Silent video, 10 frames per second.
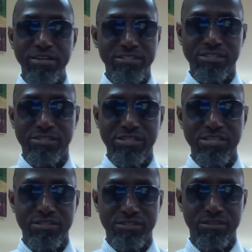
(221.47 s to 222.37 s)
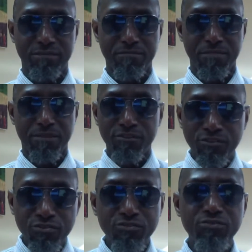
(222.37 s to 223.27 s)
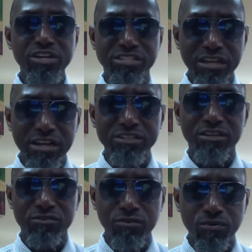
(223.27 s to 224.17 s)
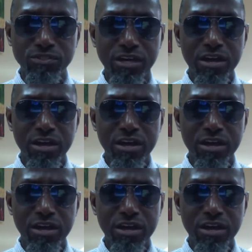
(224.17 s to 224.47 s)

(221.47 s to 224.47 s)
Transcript: sees. Creates a lot of goals.